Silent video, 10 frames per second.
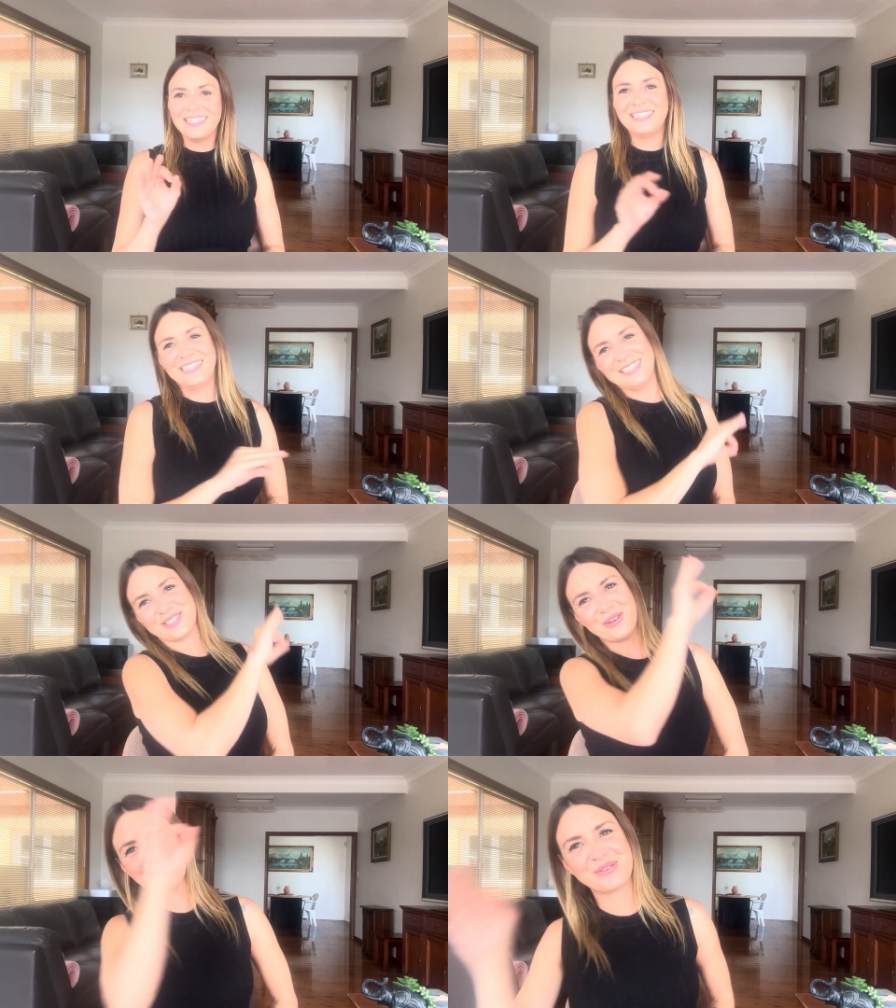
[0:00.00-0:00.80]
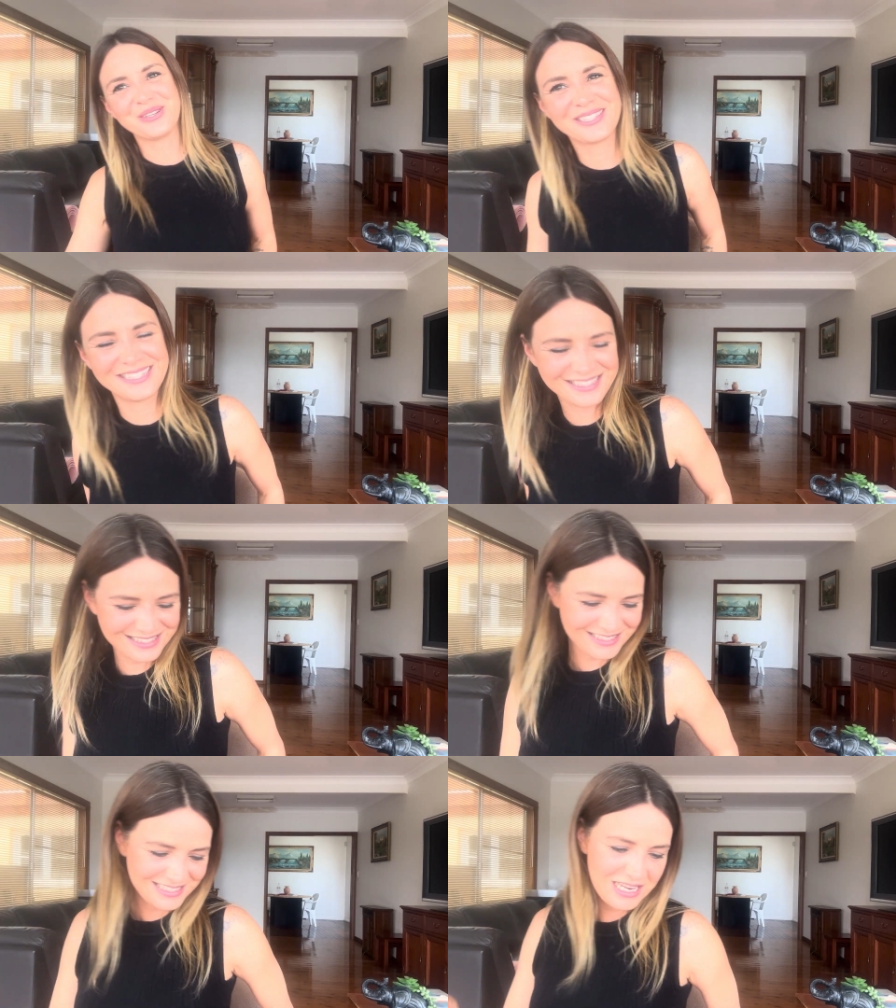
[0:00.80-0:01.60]
in this whole
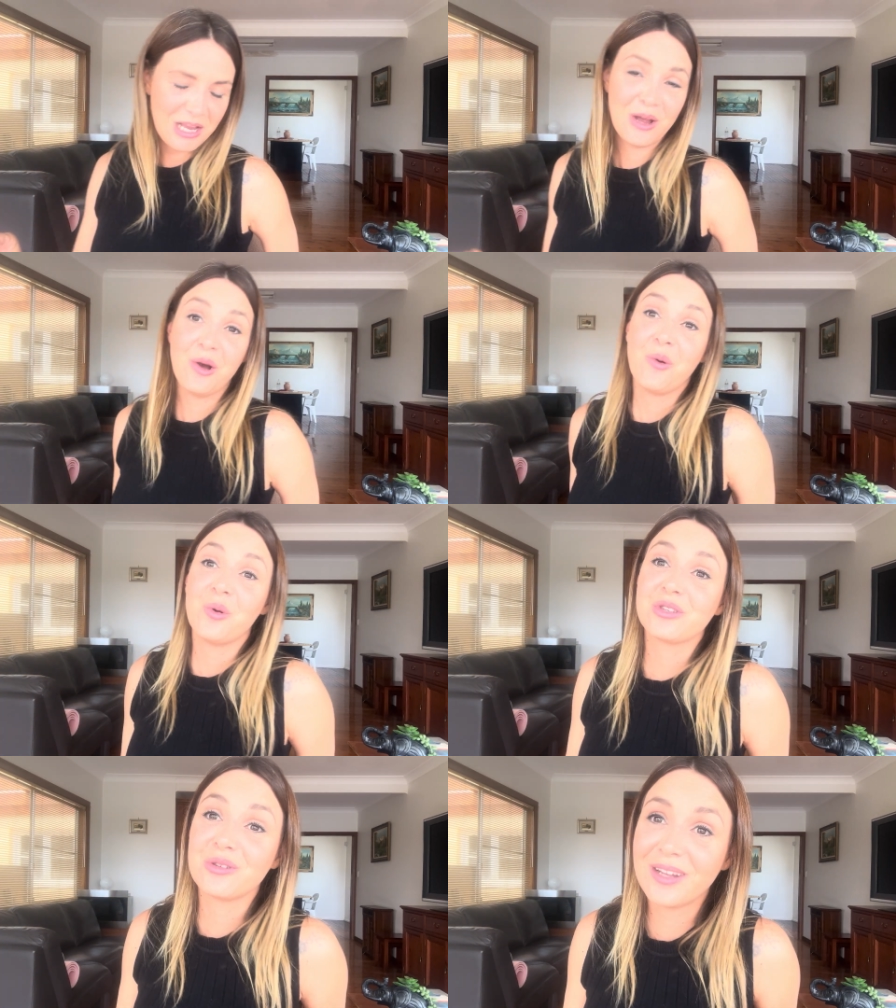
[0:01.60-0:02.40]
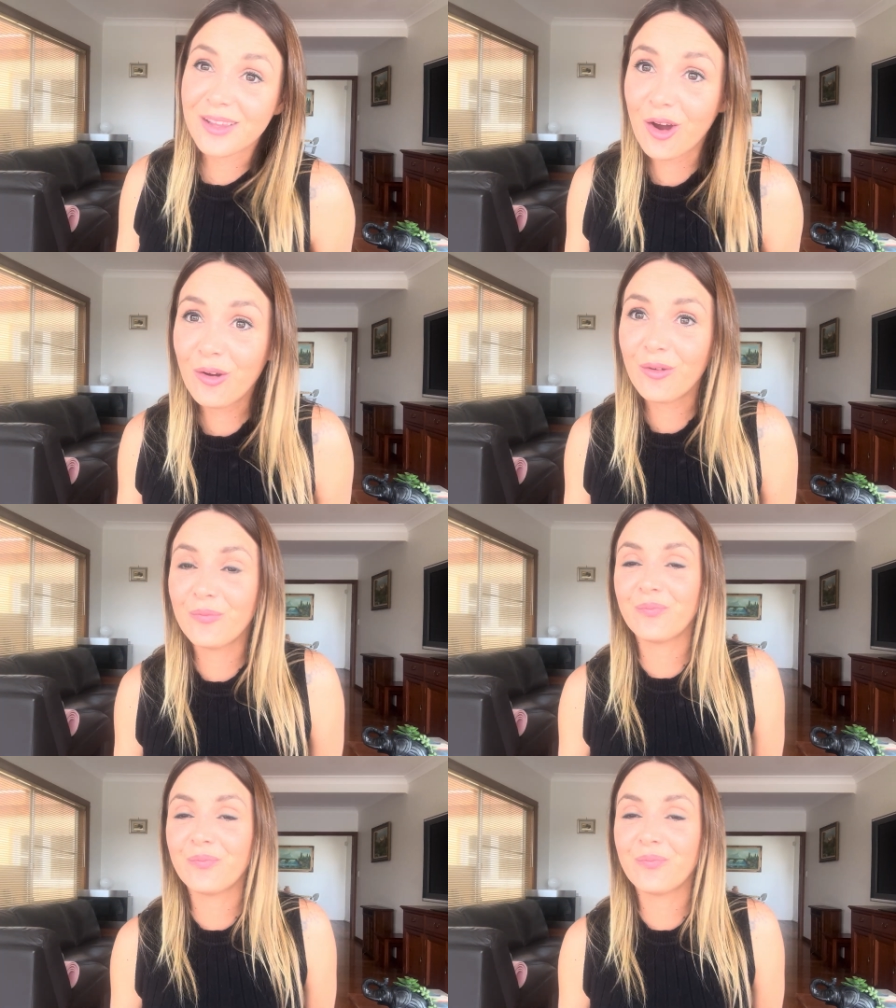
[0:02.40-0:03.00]
process was to let go.